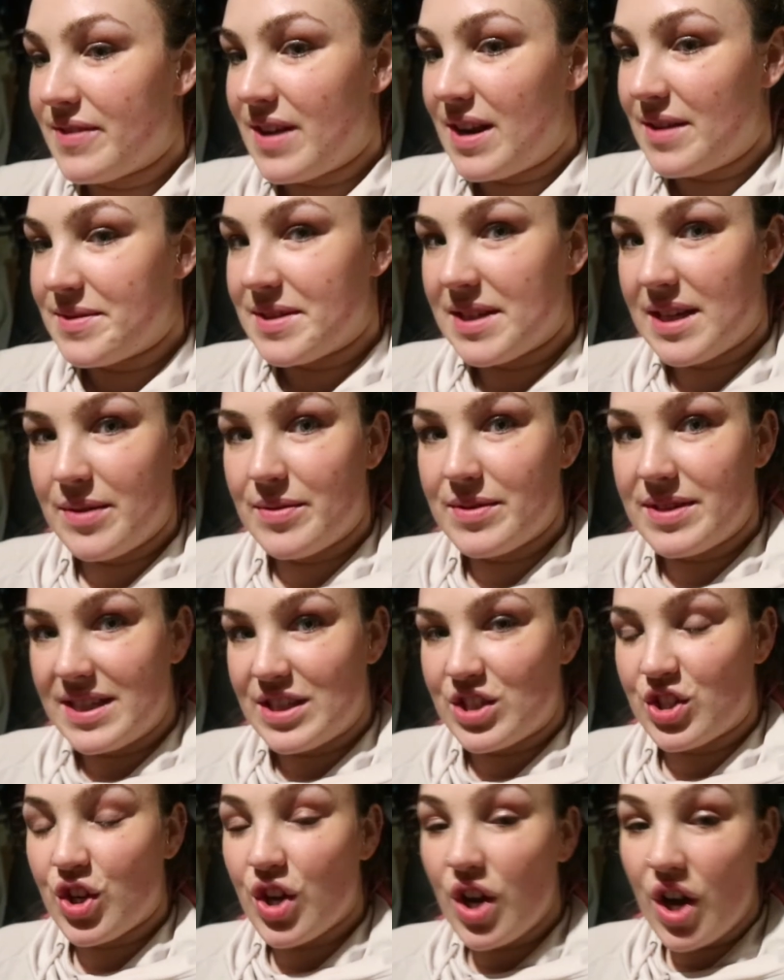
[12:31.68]
of calories that he would
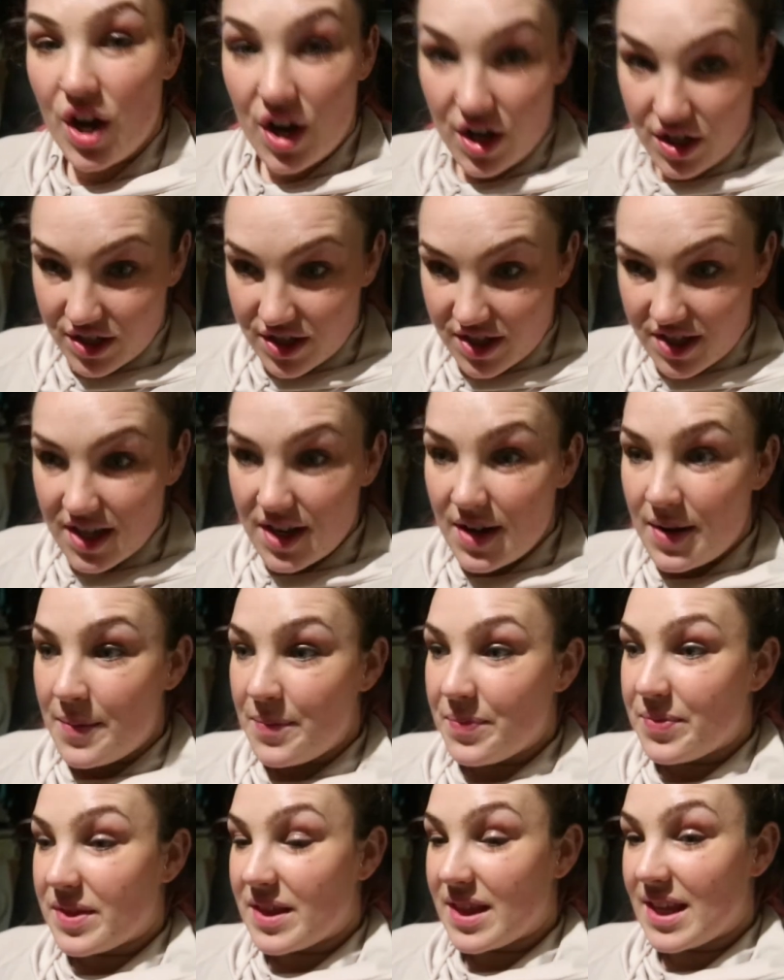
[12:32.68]
need to cut
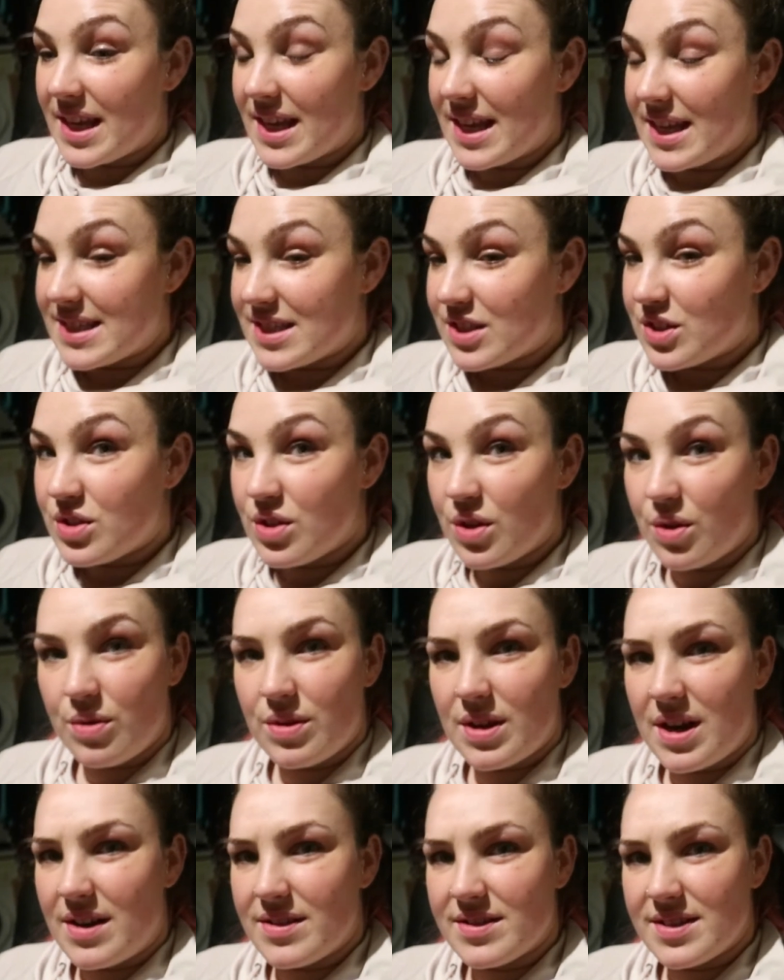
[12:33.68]
is
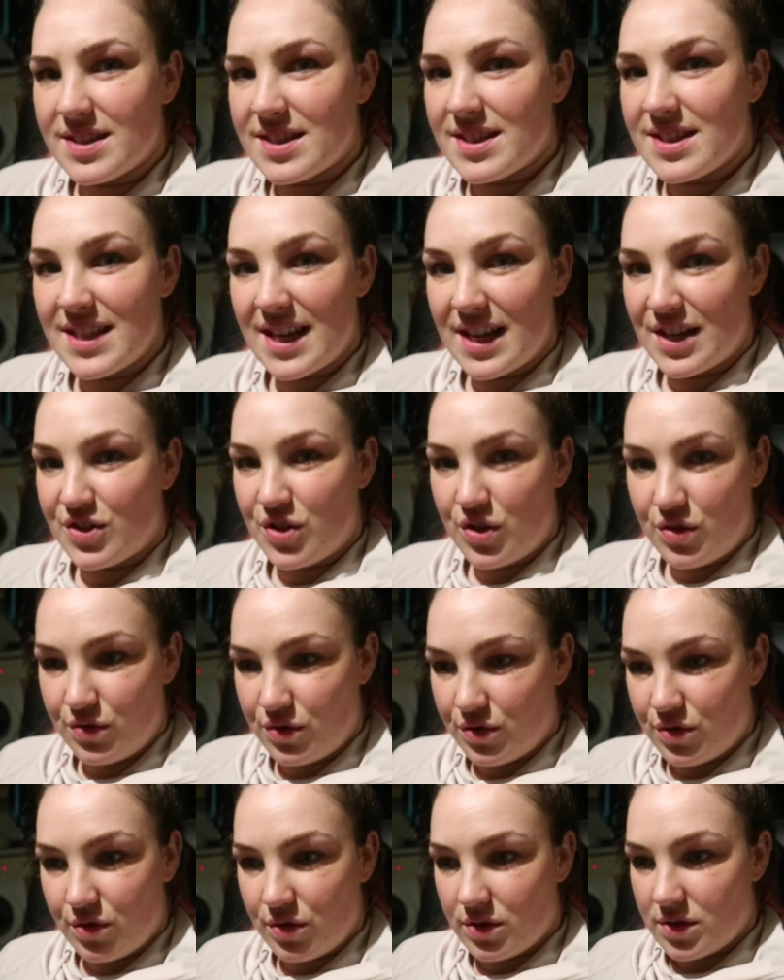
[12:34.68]

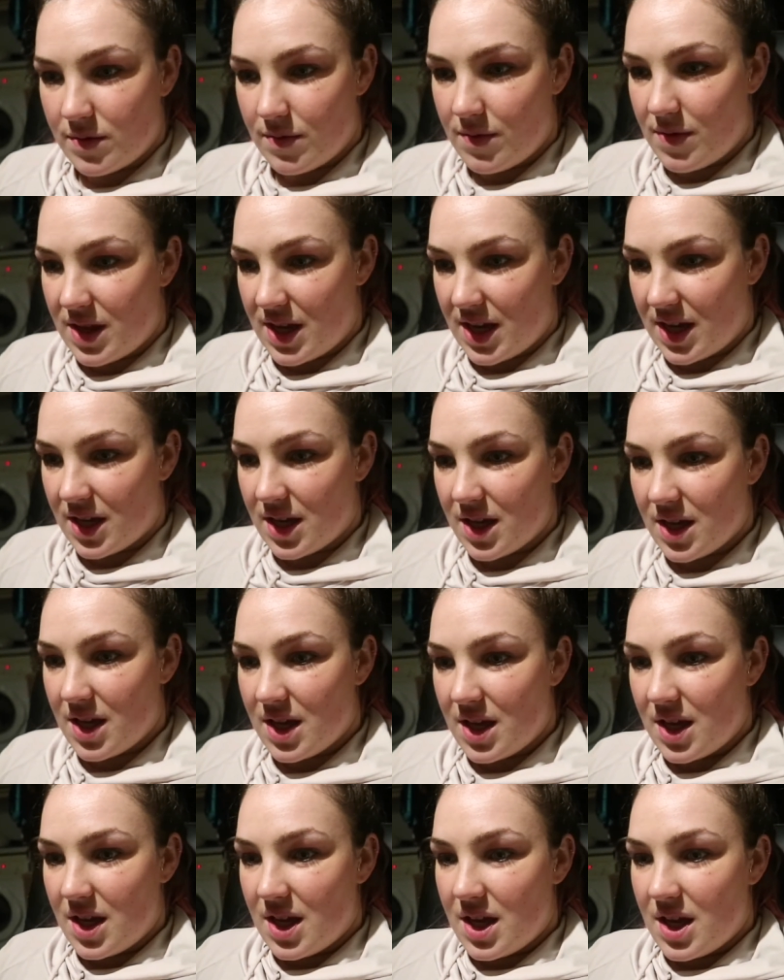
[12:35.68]
2,600 or something,
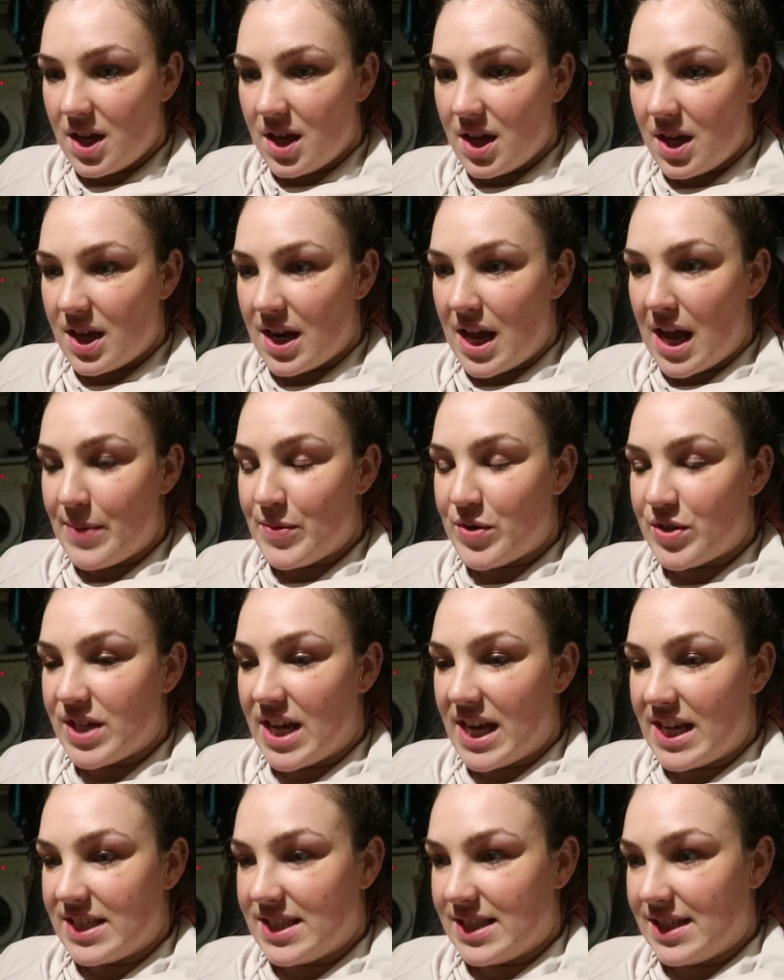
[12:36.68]
and I'm on
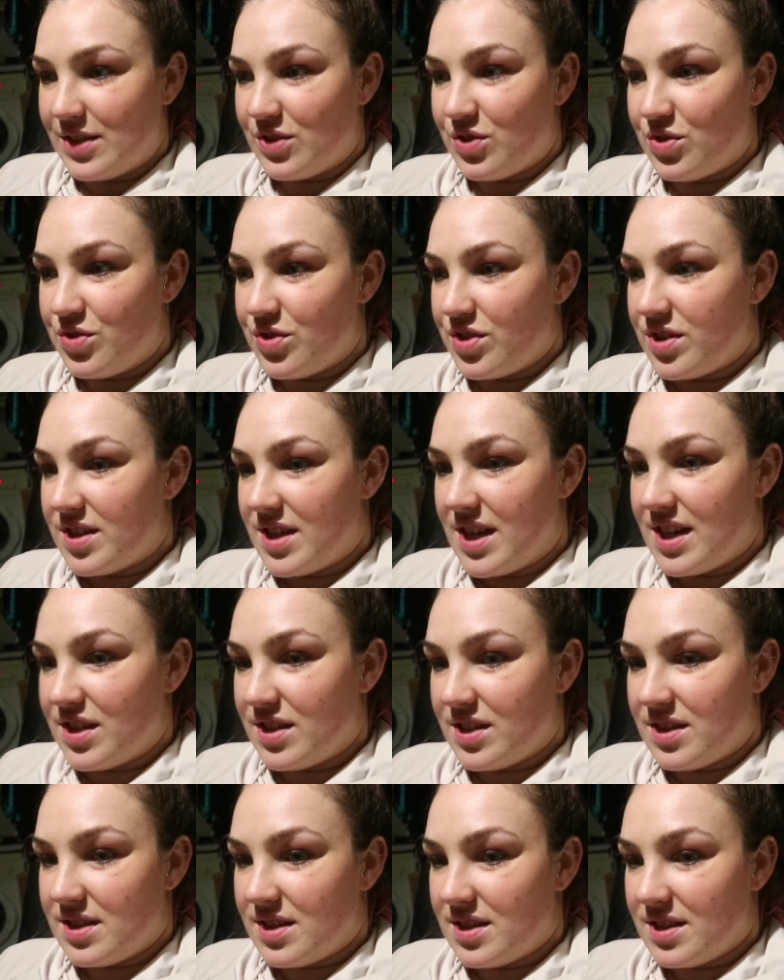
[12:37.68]
1,800, and
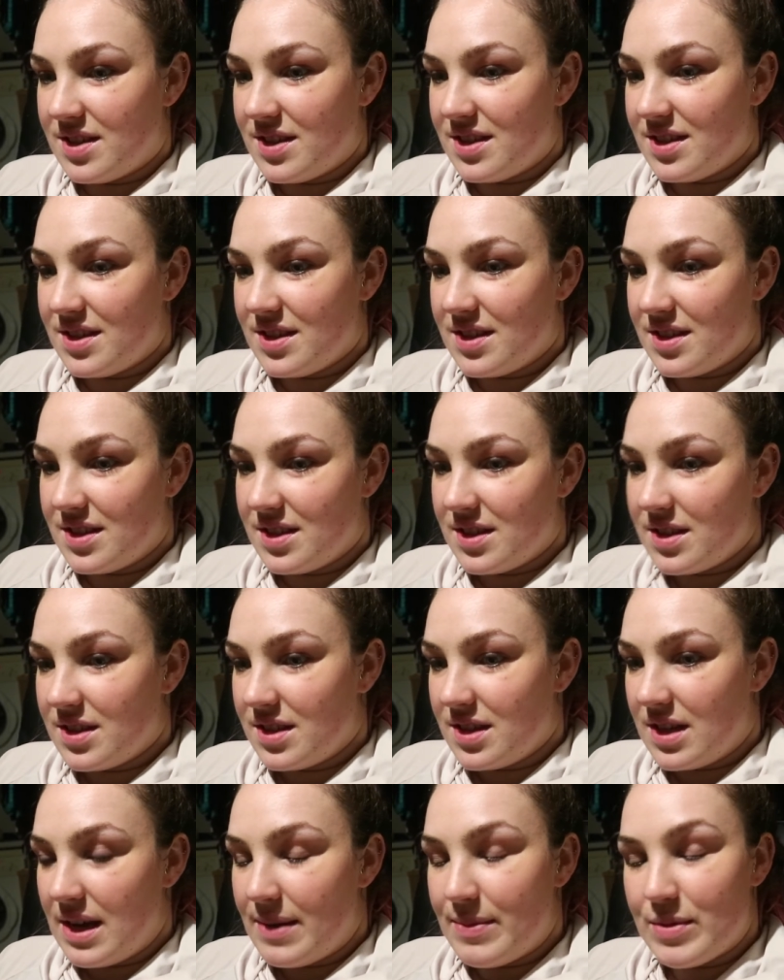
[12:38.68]

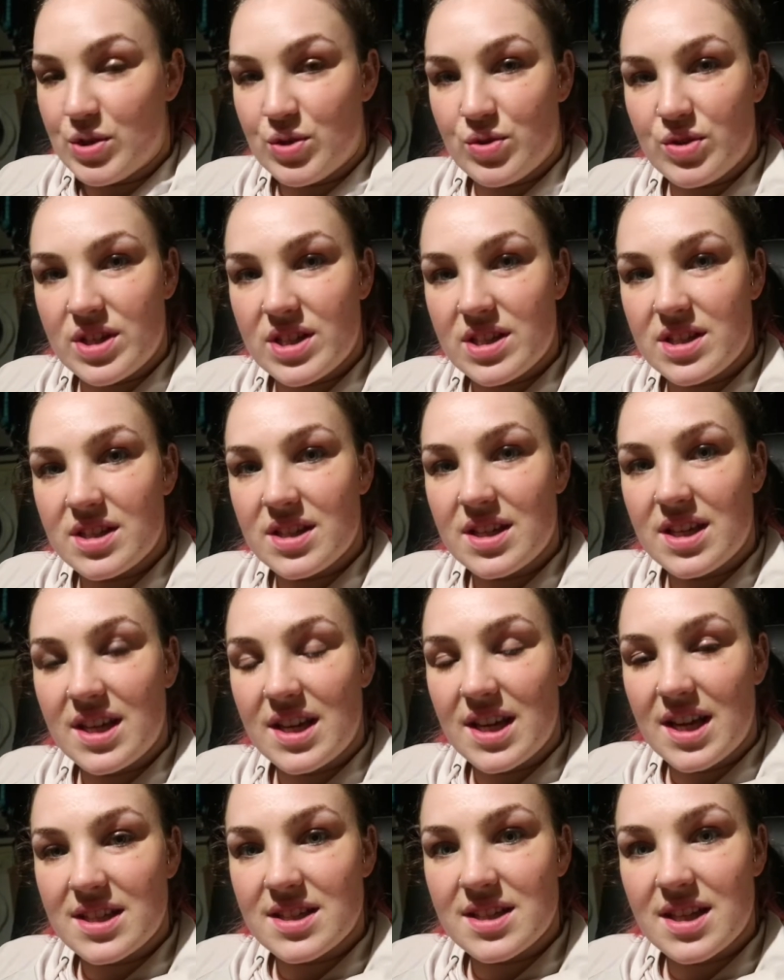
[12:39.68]
I'm annoyed that he
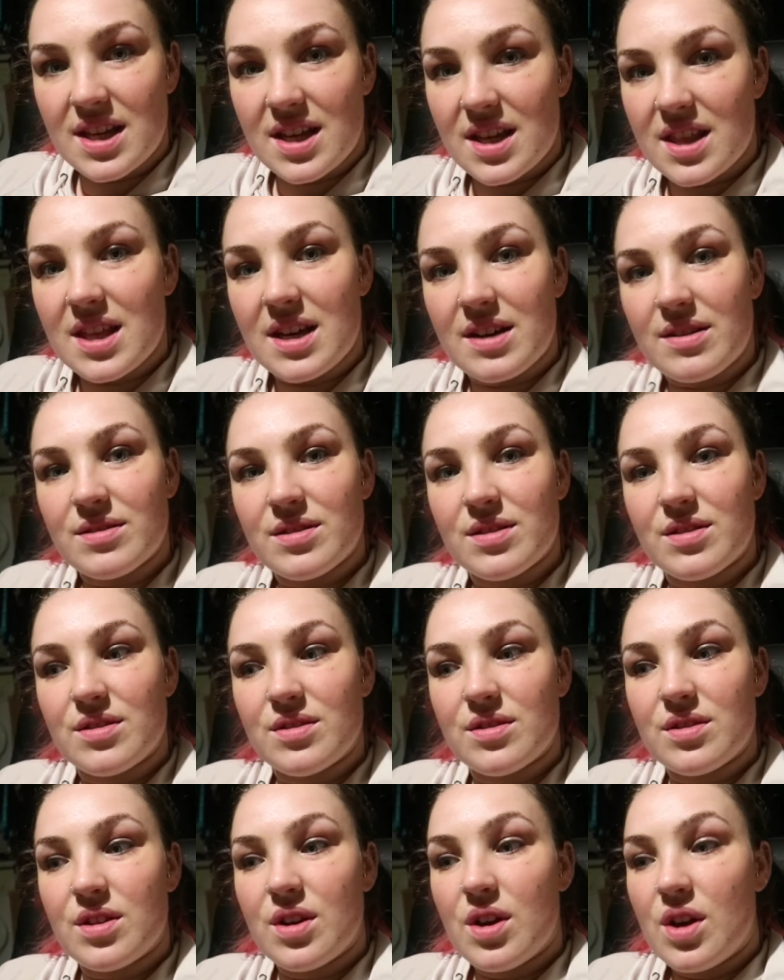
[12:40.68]
gets like
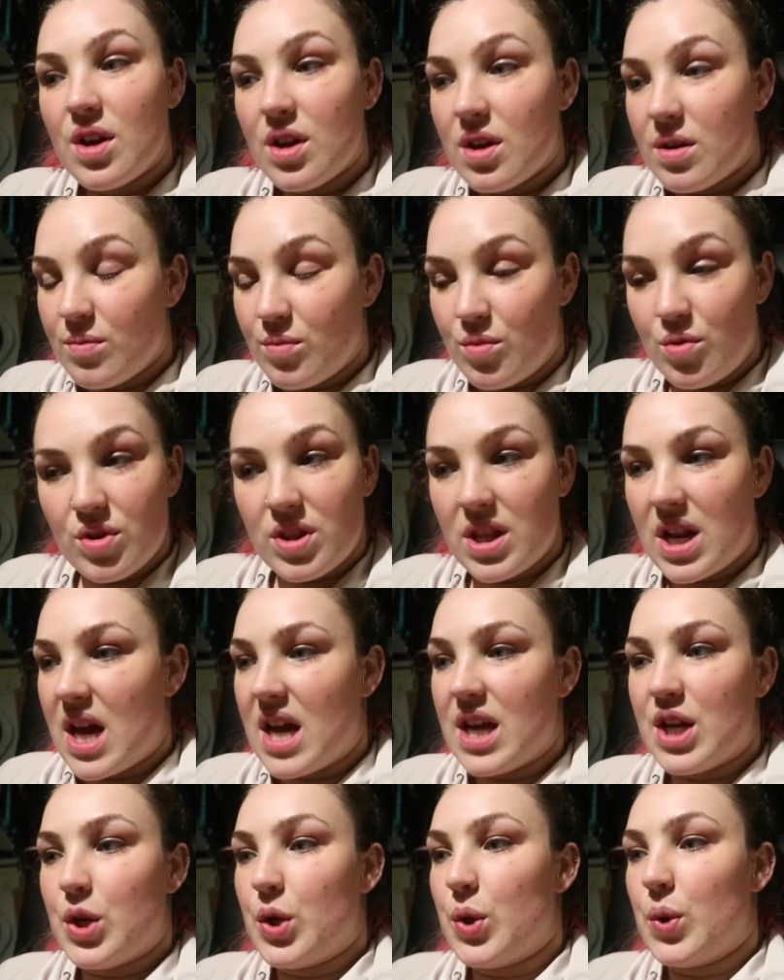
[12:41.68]
1,000 more than
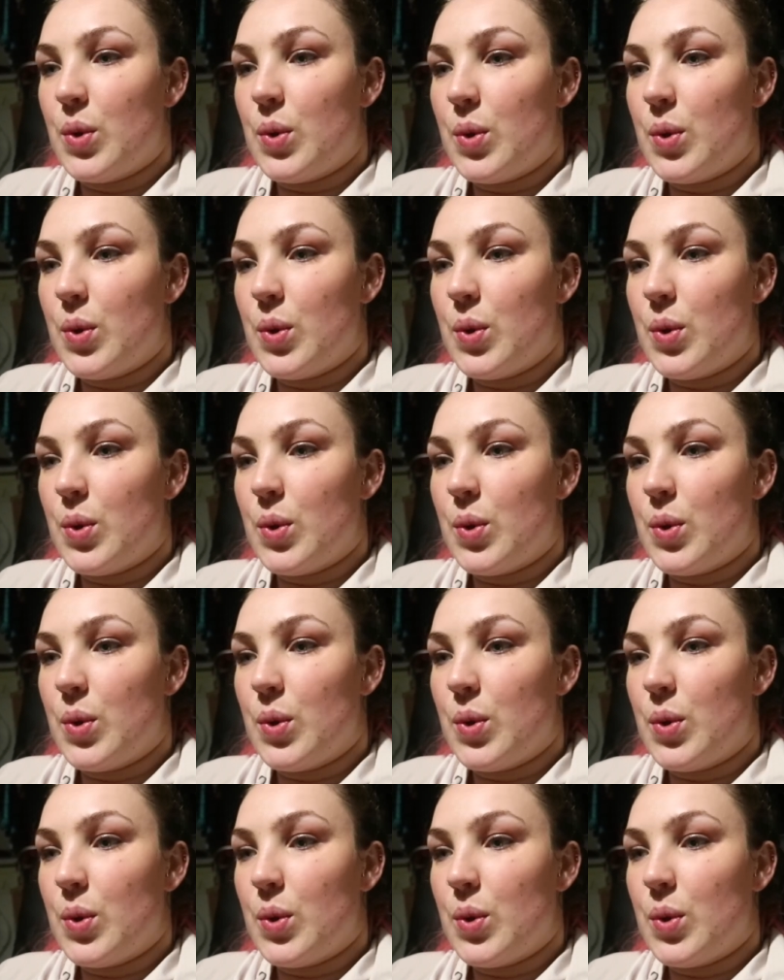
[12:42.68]
I do.